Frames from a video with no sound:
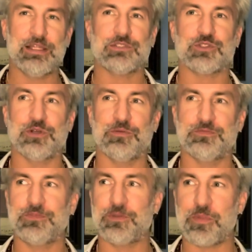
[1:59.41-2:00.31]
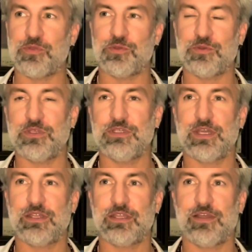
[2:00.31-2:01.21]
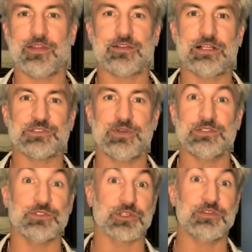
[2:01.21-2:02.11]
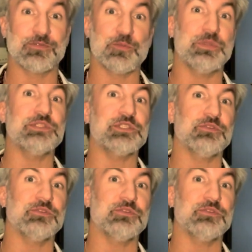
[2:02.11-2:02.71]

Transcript: So I'm flipping through the LA Classifieds looking for BC